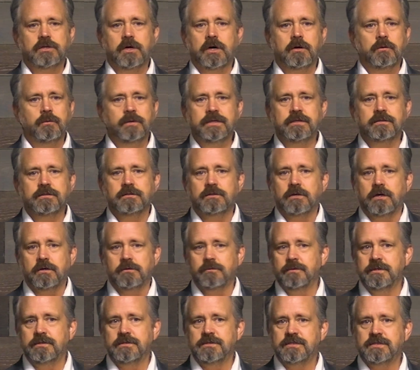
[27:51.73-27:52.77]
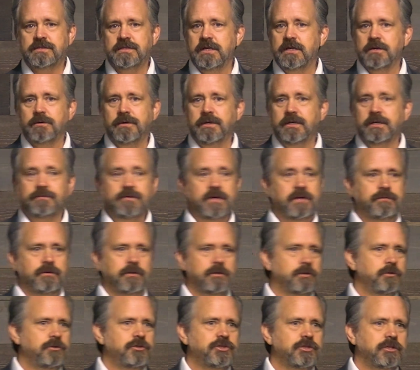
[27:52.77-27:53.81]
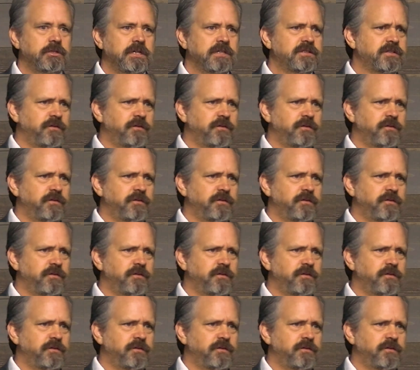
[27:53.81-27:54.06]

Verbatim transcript: Darwin's theory of evolution.